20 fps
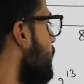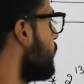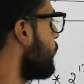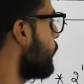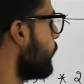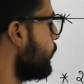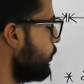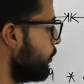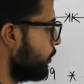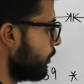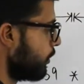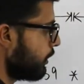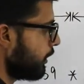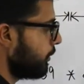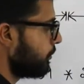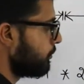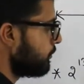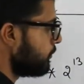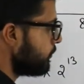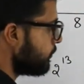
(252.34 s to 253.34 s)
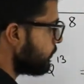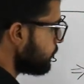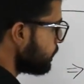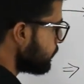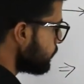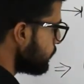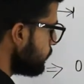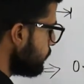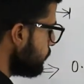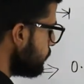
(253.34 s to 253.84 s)
it to you. Okay.
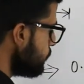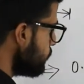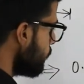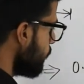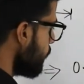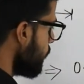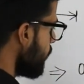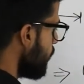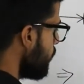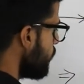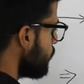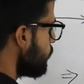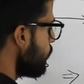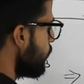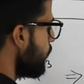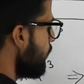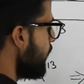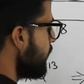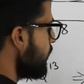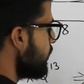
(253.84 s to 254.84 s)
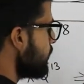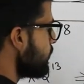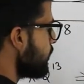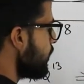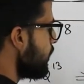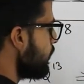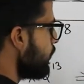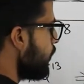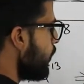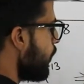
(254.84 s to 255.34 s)
So let us
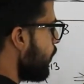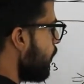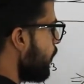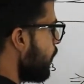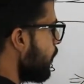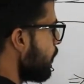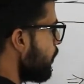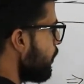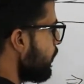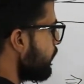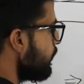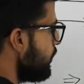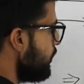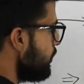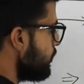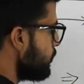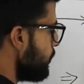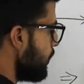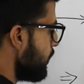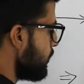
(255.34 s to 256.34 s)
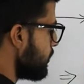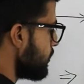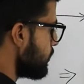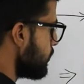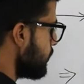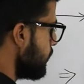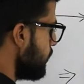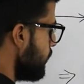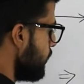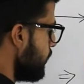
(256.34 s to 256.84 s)
save all of these
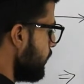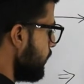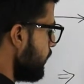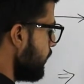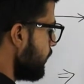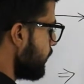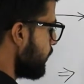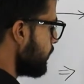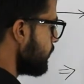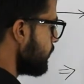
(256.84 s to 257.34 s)
bits. It